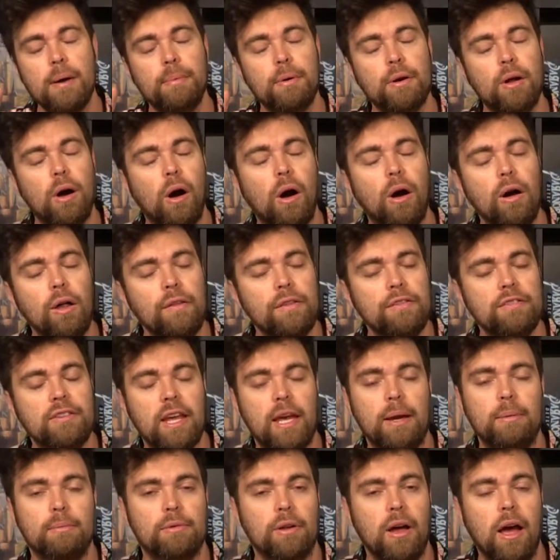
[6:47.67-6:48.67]
but all at the
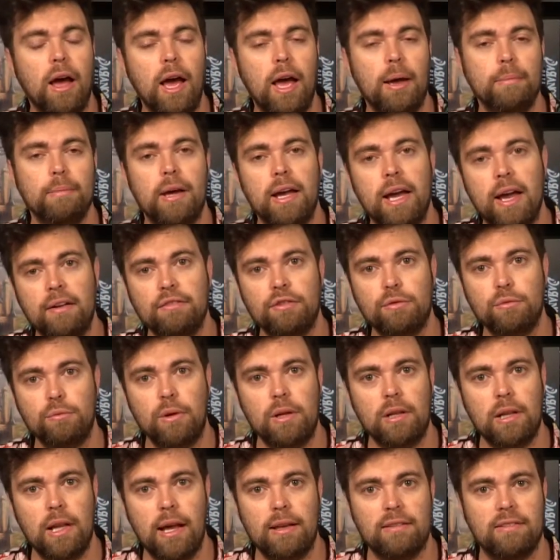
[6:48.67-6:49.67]
same time, I have to
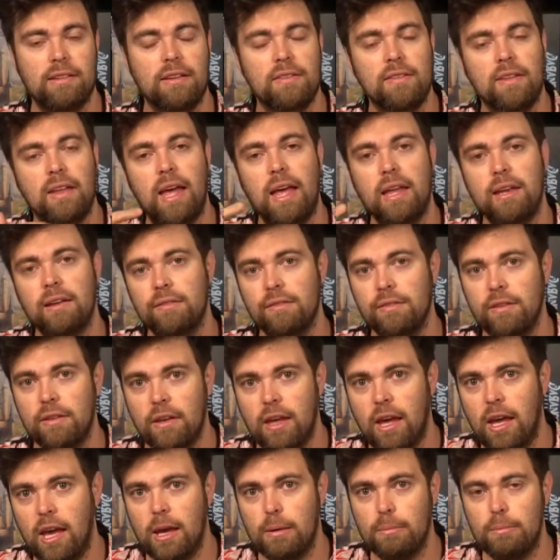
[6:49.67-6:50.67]
realize that at the end of the
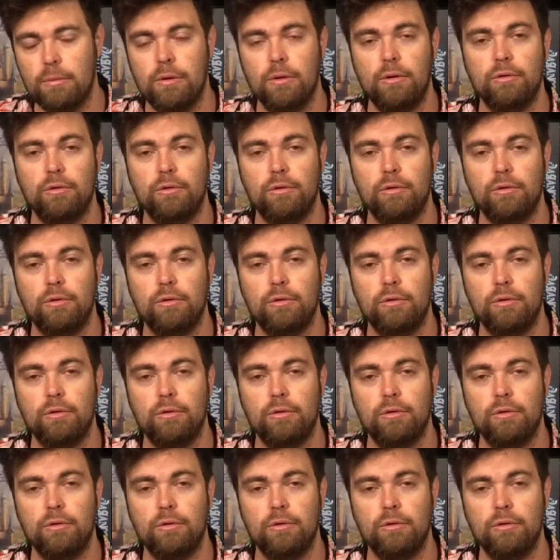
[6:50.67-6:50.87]
game,